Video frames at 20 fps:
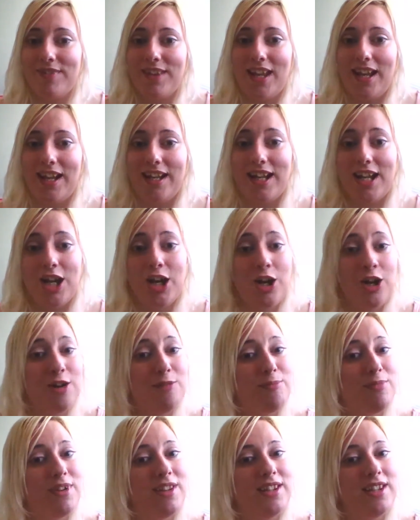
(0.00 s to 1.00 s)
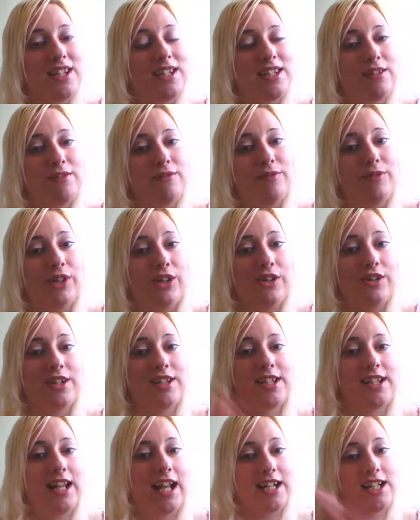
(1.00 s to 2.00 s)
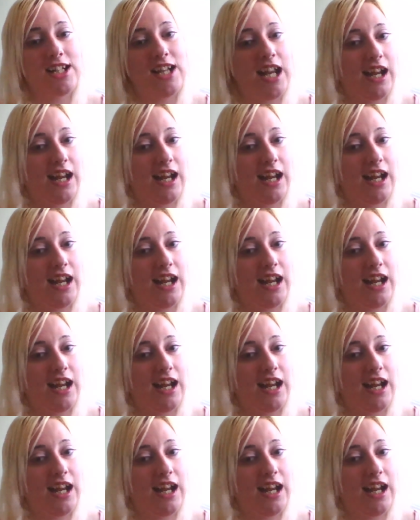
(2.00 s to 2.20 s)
and I hope this vlog